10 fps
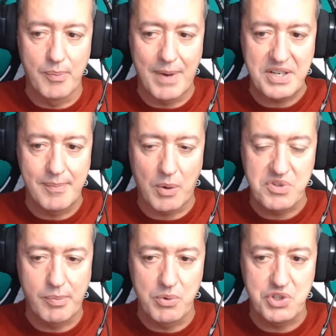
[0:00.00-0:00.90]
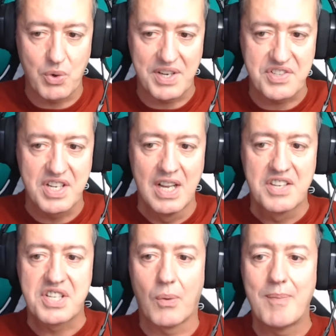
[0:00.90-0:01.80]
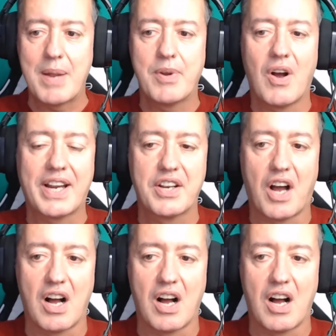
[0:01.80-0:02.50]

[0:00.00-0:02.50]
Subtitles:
make a multiple choice. So maybe I could